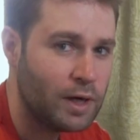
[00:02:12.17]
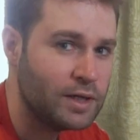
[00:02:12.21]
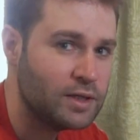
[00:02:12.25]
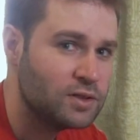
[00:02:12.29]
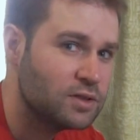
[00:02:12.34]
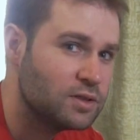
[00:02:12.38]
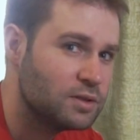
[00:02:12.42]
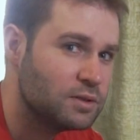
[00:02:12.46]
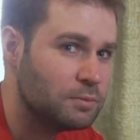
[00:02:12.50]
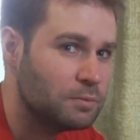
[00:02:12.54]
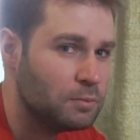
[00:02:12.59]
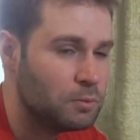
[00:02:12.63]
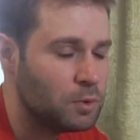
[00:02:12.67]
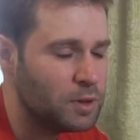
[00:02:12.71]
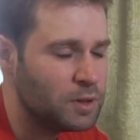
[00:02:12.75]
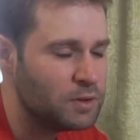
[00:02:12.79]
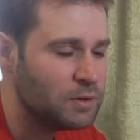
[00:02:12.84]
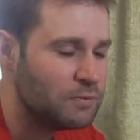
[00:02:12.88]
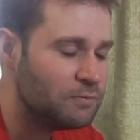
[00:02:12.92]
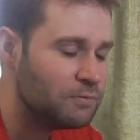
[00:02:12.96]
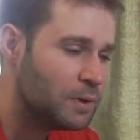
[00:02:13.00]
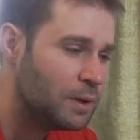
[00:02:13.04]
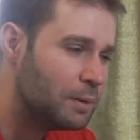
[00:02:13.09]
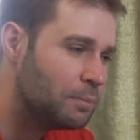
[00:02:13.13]
Quite
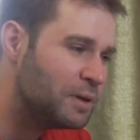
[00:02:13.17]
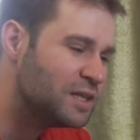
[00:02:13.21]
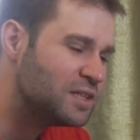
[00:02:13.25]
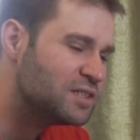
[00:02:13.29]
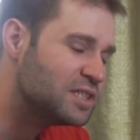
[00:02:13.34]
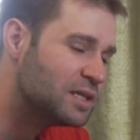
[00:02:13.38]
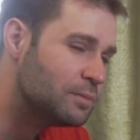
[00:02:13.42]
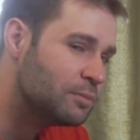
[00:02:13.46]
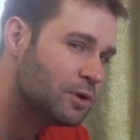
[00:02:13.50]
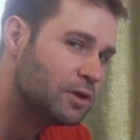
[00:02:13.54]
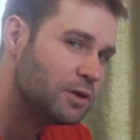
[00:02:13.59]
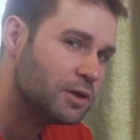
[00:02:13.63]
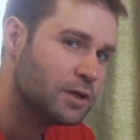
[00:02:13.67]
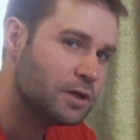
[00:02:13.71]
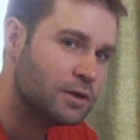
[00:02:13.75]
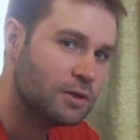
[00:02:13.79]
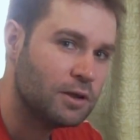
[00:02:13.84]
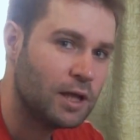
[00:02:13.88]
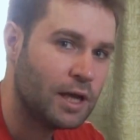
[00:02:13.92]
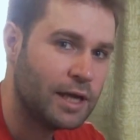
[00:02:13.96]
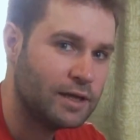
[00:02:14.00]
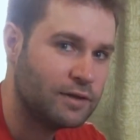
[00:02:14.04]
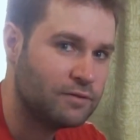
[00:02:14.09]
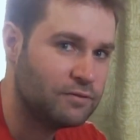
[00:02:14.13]
a bit
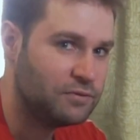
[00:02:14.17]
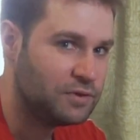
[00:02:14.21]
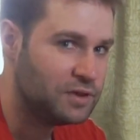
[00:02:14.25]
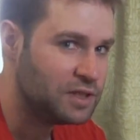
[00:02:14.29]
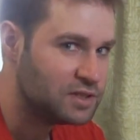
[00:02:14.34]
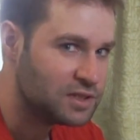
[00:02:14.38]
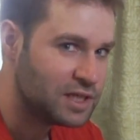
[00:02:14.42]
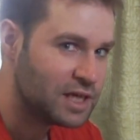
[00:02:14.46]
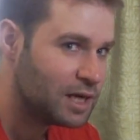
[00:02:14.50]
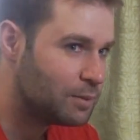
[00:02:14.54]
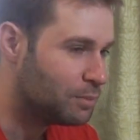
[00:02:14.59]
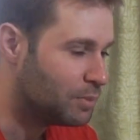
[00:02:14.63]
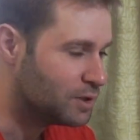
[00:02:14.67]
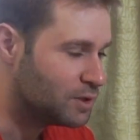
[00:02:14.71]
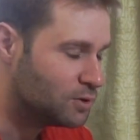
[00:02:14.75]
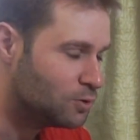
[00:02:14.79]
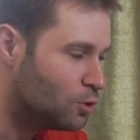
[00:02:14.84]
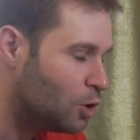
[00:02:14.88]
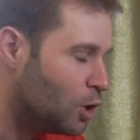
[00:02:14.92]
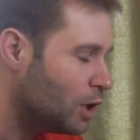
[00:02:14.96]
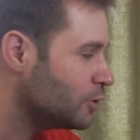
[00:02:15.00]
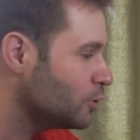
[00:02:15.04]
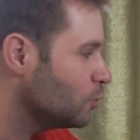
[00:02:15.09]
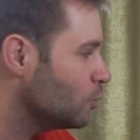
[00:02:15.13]
similar like VTEC,
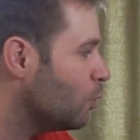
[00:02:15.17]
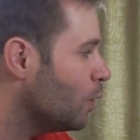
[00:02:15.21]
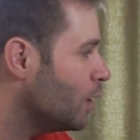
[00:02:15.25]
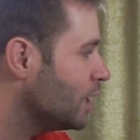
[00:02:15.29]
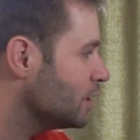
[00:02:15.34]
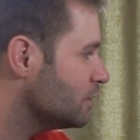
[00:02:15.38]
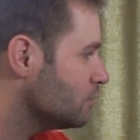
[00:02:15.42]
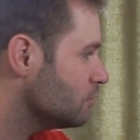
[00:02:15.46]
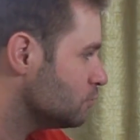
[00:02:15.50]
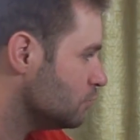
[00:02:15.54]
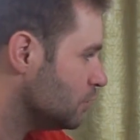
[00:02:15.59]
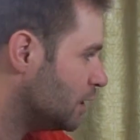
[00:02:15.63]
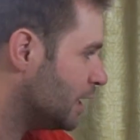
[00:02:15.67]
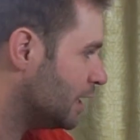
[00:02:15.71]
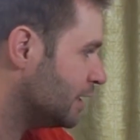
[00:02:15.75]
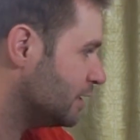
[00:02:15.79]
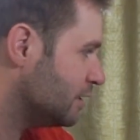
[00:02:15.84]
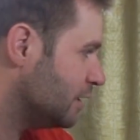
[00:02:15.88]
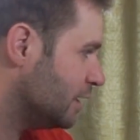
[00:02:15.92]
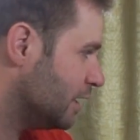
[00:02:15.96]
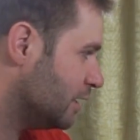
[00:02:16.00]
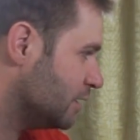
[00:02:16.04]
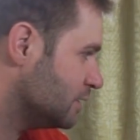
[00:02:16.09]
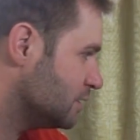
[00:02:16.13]
but not quite
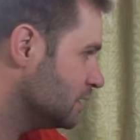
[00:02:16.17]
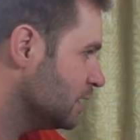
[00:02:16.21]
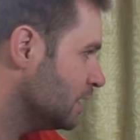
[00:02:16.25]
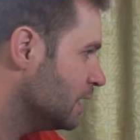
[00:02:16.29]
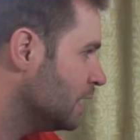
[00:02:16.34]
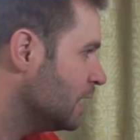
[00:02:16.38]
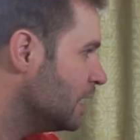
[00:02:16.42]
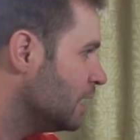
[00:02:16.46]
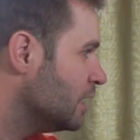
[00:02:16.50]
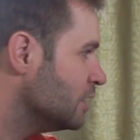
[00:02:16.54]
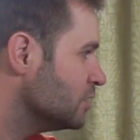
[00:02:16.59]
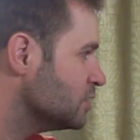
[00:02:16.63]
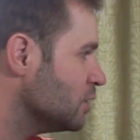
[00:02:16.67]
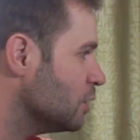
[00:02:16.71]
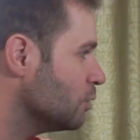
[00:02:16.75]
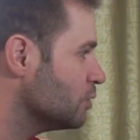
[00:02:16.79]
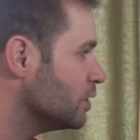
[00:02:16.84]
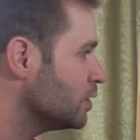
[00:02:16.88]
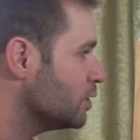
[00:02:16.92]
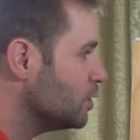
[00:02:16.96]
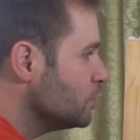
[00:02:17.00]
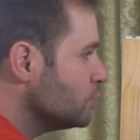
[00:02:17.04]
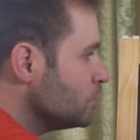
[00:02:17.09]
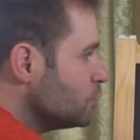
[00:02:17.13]
like that.
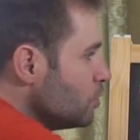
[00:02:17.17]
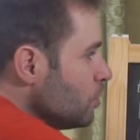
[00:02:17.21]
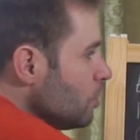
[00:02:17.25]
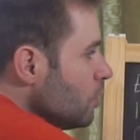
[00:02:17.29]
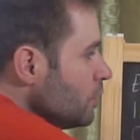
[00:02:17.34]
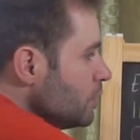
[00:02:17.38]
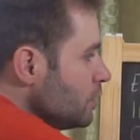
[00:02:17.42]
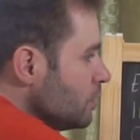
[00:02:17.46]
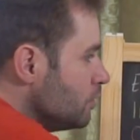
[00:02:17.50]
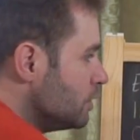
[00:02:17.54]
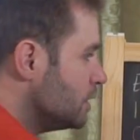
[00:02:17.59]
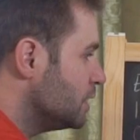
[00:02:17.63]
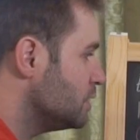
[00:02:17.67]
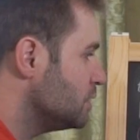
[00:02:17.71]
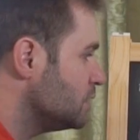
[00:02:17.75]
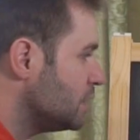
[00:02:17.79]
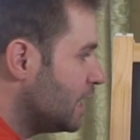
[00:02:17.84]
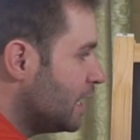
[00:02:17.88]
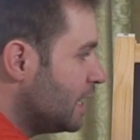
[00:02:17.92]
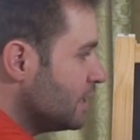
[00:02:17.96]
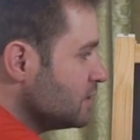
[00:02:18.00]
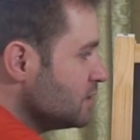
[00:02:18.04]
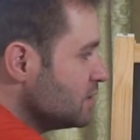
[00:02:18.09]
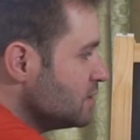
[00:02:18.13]
So the control
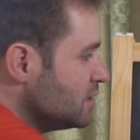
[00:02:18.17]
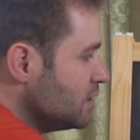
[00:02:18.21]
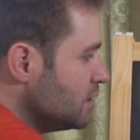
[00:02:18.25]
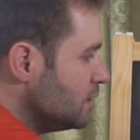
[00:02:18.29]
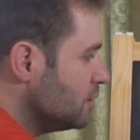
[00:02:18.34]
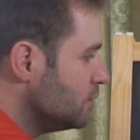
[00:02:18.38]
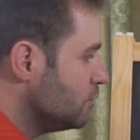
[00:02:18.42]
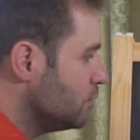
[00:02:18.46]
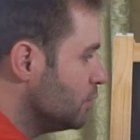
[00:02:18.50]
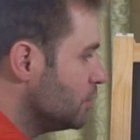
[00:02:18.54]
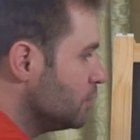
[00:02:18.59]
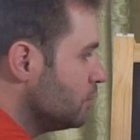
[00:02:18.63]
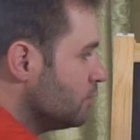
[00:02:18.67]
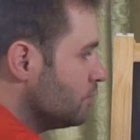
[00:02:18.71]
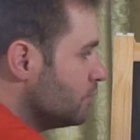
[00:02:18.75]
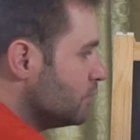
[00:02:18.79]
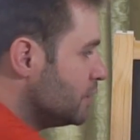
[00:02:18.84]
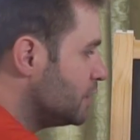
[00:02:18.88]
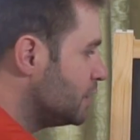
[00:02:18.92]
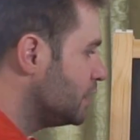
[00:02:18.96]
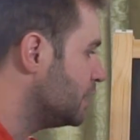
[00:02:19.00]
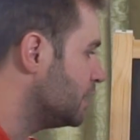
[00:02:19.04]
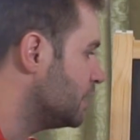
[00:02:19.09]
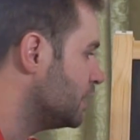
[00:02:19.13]
unit has a solenoid
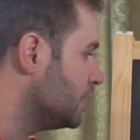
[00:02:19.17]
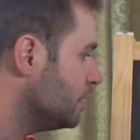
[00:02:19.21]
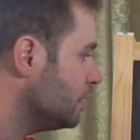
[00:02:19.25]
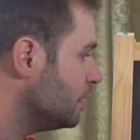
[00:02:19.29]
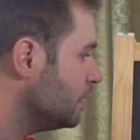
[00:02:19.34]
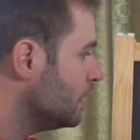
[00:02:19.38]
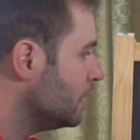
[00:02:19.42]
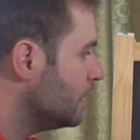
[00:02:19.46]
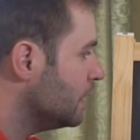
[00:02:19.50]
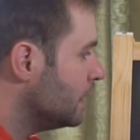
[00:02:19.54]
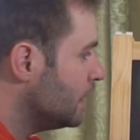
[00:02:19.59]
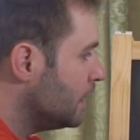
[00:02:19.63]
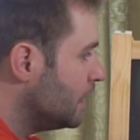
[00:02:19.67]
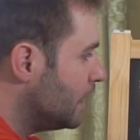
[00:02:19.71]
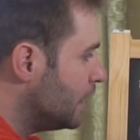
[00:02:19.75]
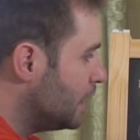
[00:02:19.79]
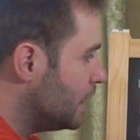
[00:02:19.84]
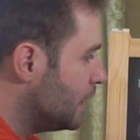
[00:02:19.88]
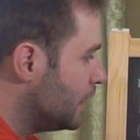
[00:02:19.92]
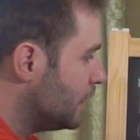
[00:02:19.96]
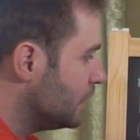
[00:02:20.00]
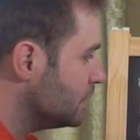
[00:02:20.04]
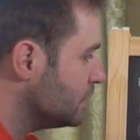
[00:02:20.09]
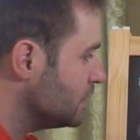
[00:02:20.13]
over here
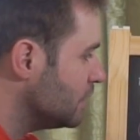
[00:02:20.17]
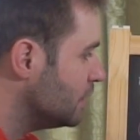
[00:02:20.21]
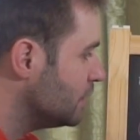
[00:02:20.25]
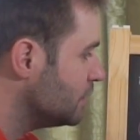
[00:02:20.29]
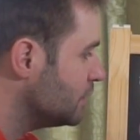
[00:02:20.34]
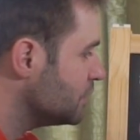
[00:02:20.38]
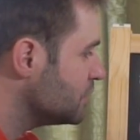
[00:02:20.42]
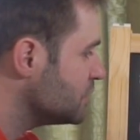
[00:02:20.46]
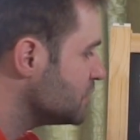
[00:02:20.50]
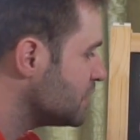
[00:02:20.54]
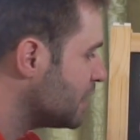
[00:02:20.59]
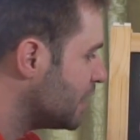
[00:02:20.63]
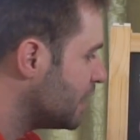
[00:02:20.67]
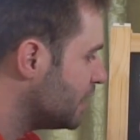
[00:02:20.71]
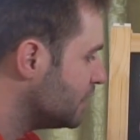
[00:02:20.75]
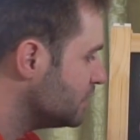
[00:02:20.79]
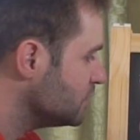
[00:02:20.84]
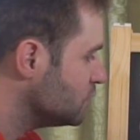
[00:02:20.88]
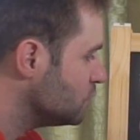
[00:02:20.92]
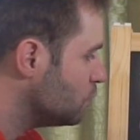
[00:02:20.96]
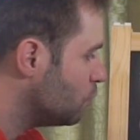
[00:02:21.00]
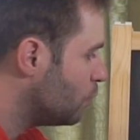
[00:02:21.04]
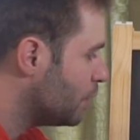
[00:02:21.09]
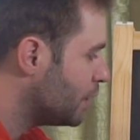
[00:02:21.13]
and
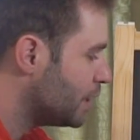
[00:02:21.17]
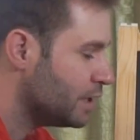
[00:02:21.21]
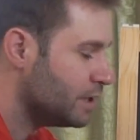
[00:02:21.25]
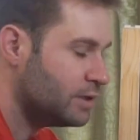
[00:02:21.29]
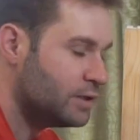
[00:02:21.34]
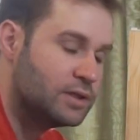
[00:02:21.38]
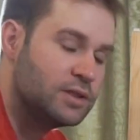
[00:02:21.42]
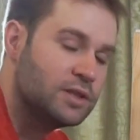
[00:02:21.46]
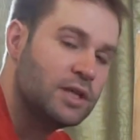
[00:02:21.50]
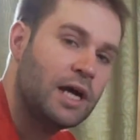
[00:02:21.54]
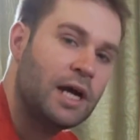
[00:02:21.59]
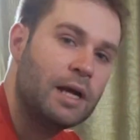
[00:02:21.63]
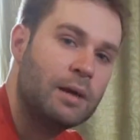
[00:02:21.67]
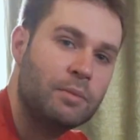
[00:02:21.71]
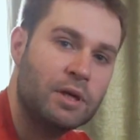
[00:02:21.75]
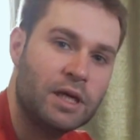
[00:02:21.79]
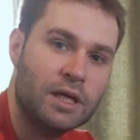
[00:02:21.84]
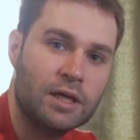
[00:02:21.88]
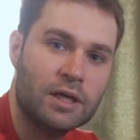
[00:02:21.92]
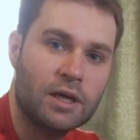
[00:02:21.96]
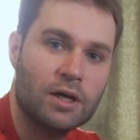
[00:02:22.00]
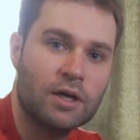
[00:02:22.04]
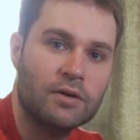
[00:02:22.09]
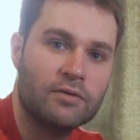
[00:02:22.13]
understands where the
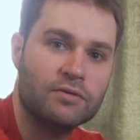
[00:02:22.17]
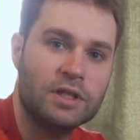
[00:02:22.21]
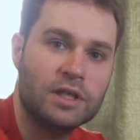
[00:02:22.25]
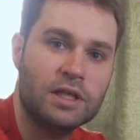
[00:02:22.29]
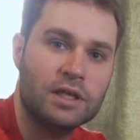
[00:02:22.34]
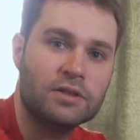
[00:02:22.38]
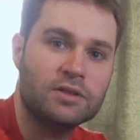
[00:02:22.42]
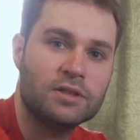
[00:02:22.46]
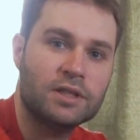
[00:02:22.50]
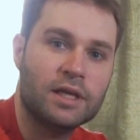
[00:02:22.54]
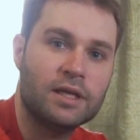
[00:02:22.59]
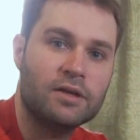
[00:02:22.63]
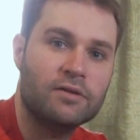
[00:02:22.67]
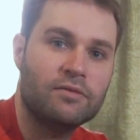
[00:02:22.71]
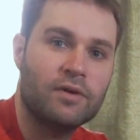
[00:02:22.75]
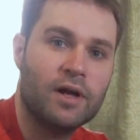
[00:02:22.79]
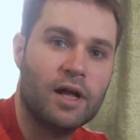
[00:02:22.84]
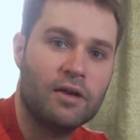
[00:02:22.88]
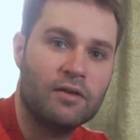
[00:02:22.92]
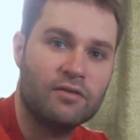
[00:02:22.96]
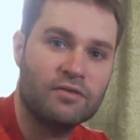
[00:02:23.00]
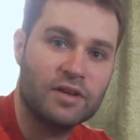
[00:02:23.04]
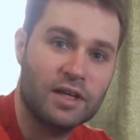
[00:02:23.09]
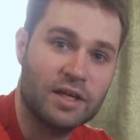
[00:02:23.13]
timing of the
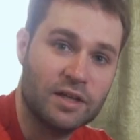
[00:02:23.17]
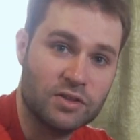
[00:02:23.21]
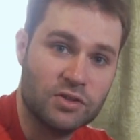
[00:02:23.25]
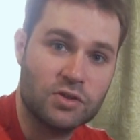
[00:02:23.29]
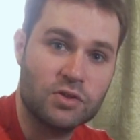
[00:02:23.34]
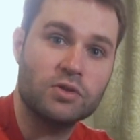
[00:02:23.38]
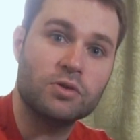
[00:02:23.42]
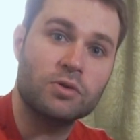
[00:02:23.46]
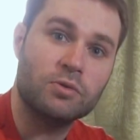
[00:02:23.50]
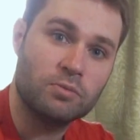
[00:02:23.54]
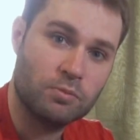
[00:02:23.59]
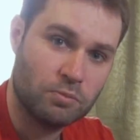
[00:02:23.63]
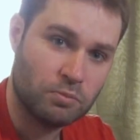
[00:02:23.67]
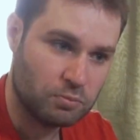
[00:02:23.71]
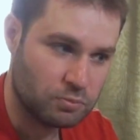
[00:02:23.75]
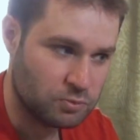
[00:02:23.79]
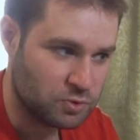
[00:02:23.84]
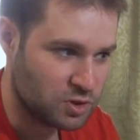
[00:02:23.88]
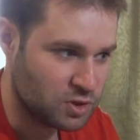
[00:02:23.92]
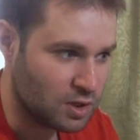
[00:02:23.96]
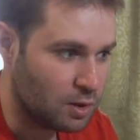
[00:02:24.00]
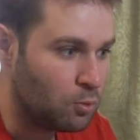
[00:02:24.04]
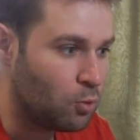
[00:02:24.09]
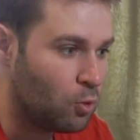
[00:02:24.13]
intake valve is,
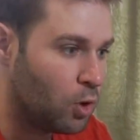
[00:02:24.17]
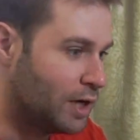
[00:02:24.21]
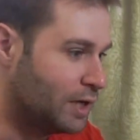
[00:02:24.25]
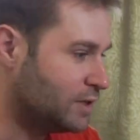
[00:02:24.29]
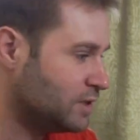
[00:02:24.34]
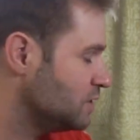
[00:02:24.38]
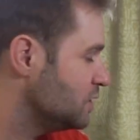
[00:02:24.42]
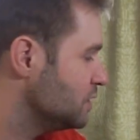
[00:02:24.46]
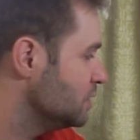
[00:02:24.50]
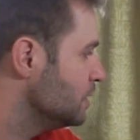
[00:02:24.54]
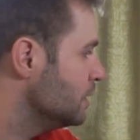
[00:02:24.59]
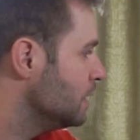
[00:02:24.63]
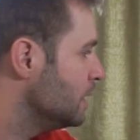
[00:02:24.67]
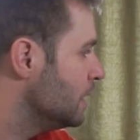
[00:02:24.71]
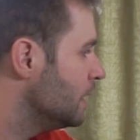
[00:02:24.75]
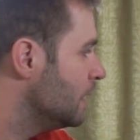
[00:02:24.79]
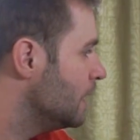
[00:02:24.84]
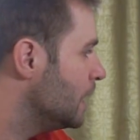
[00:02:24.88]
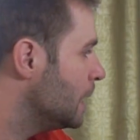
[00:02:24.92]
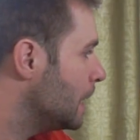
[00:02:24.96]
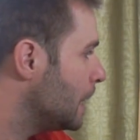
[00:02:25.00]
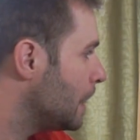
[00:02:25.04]
somewhat.